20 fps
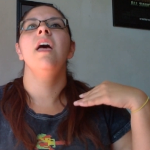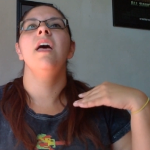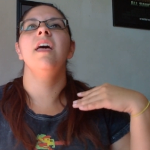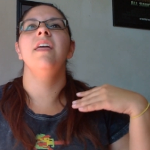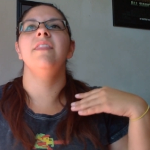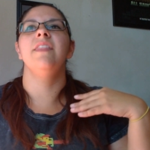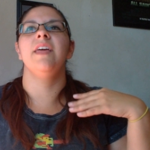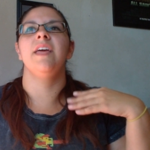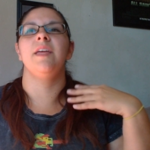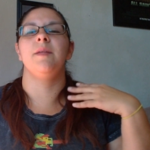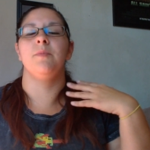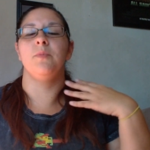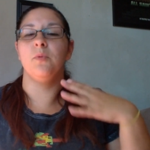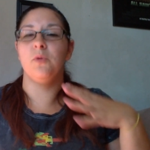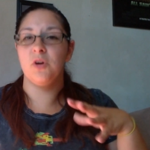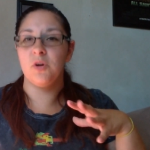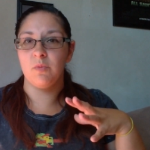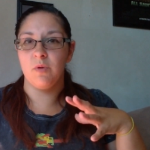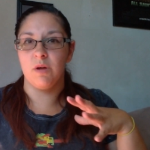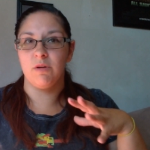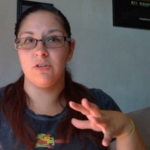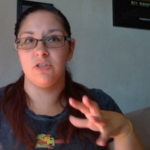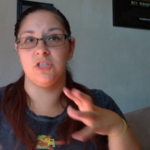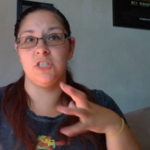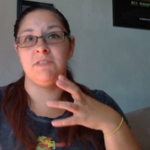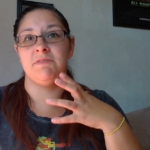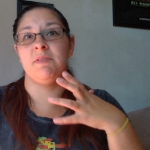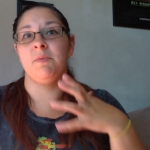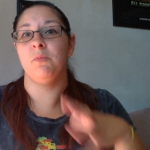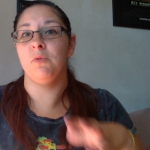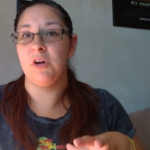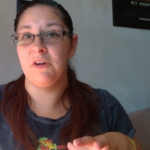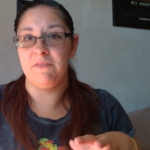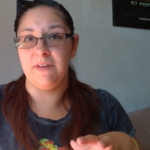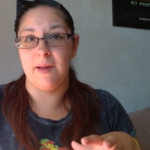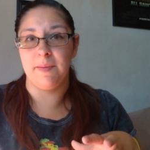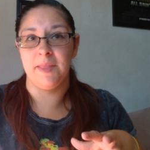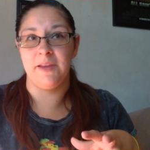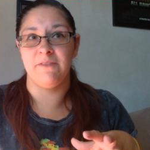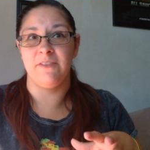And then Boardwalk, which was even more
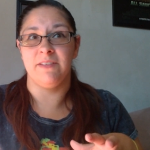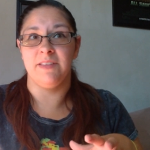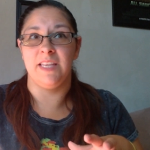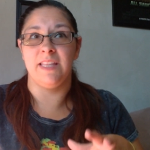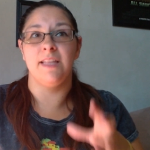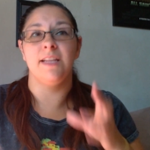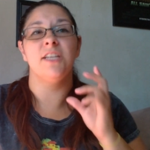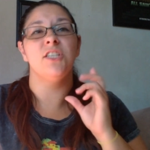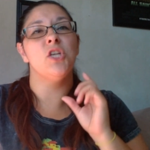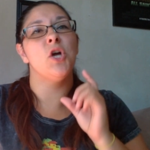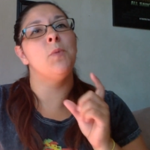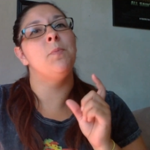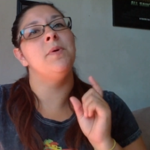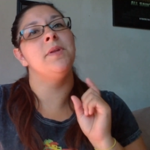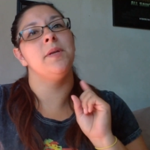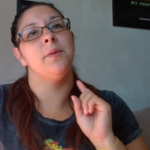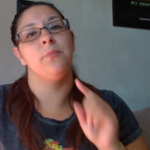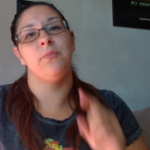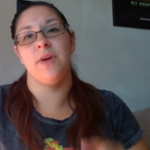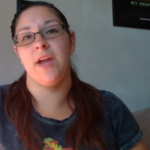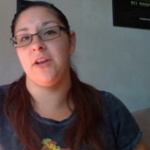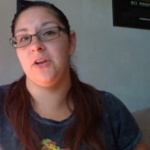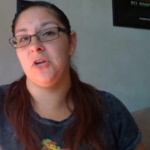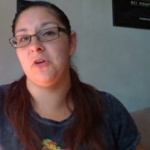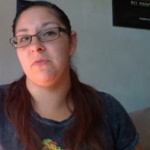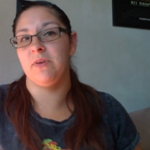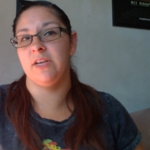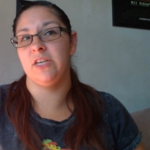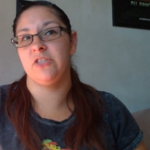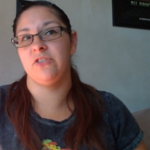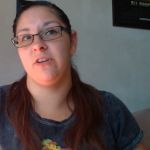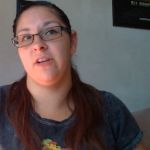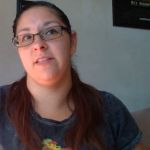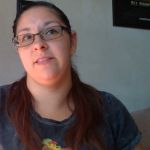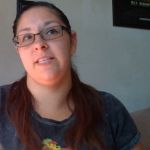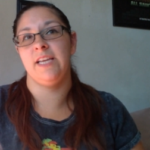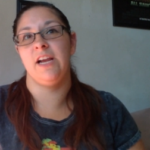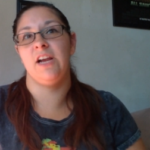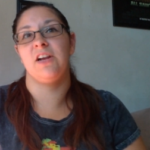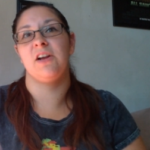family-friendly, and they just opened a brand new restaurant
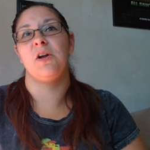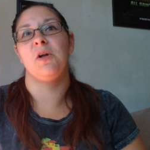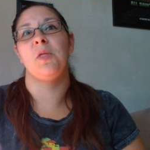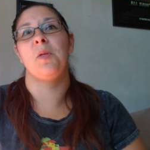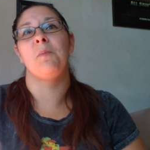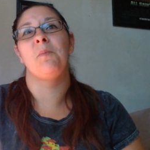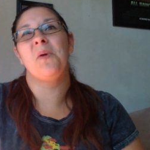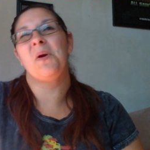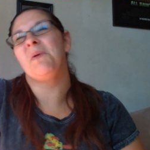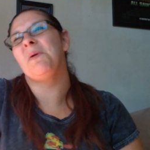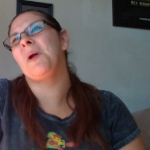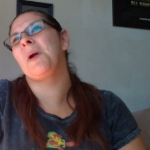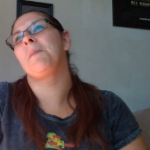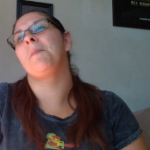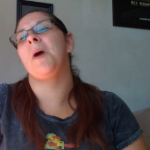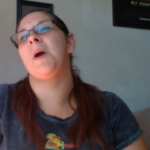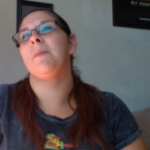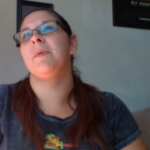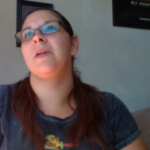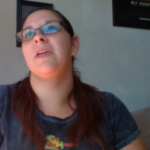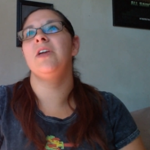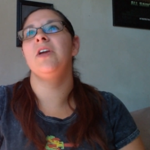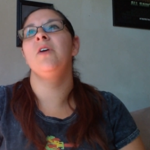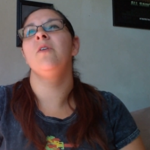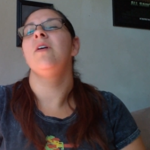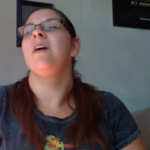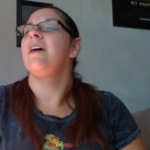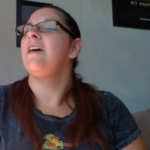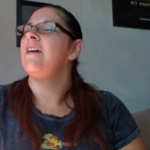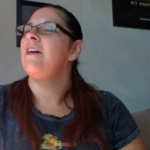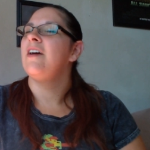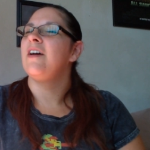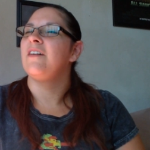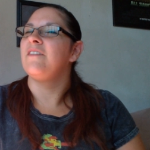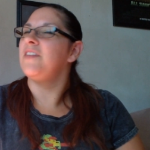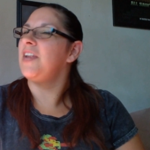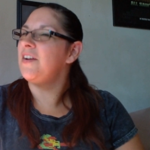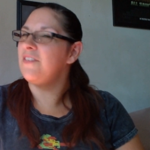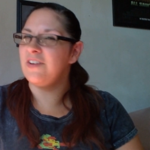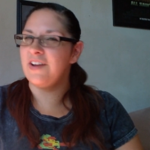there called Boardwalk Barbecue.
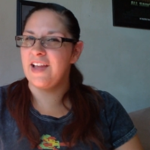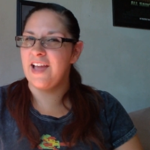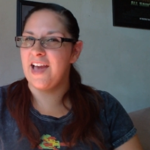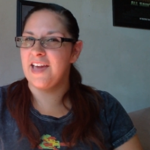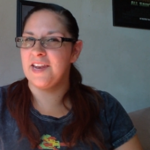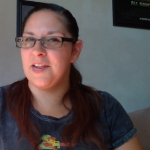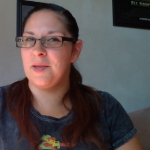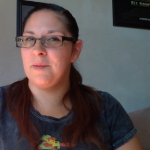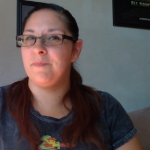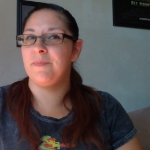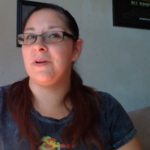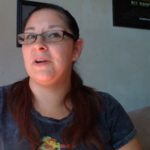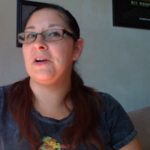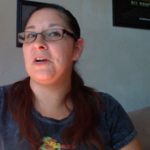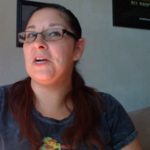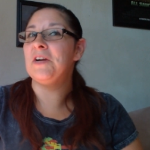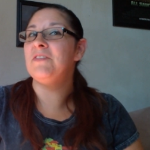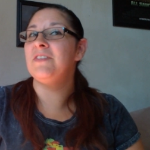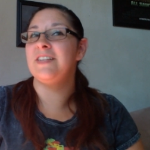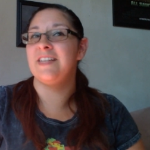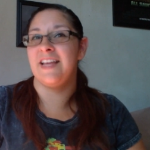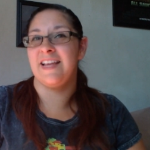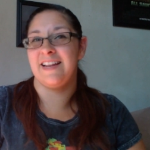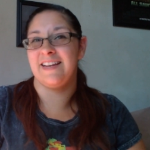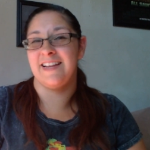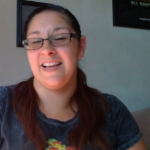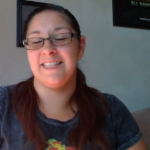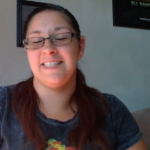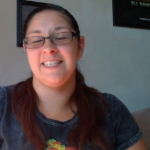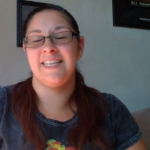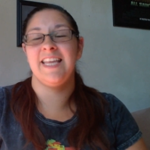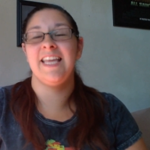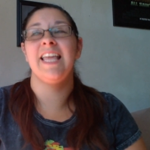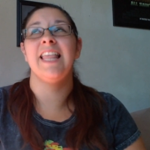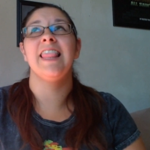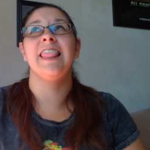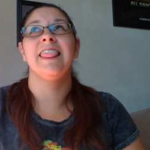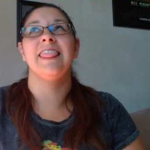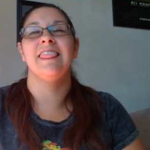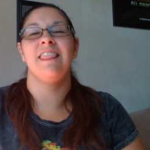I've never had it, but Irvin does, and he
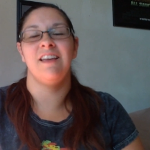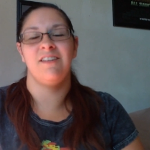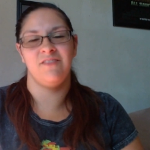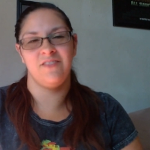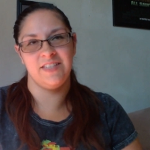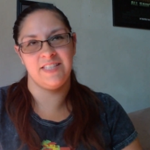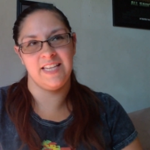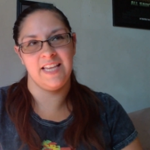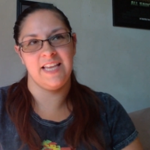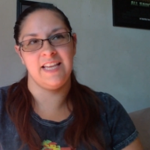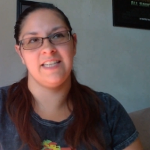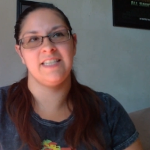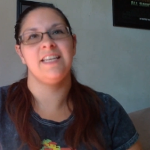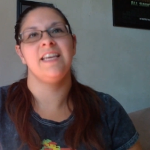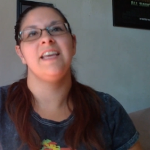loves it.